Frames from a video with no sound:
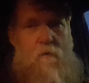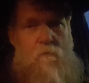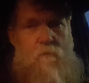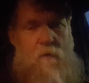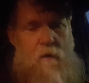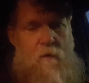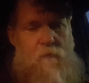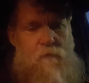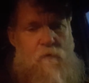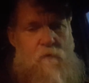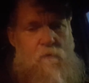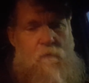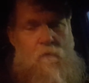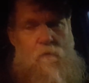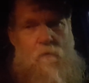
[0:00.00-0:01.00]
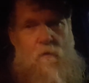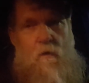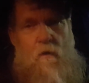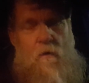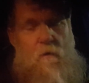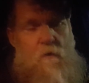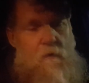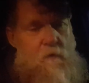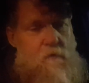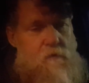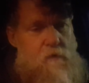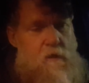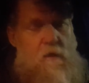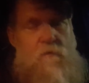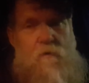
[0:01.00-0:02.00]
be able to
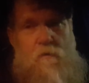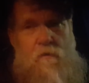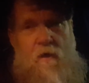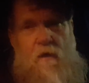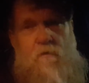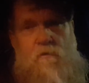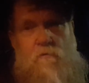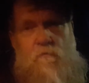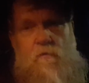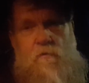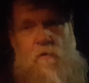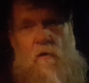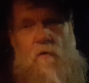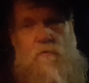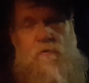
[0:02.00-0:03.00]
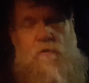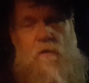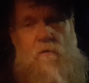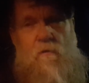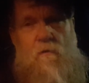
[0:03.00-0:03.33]
see the test results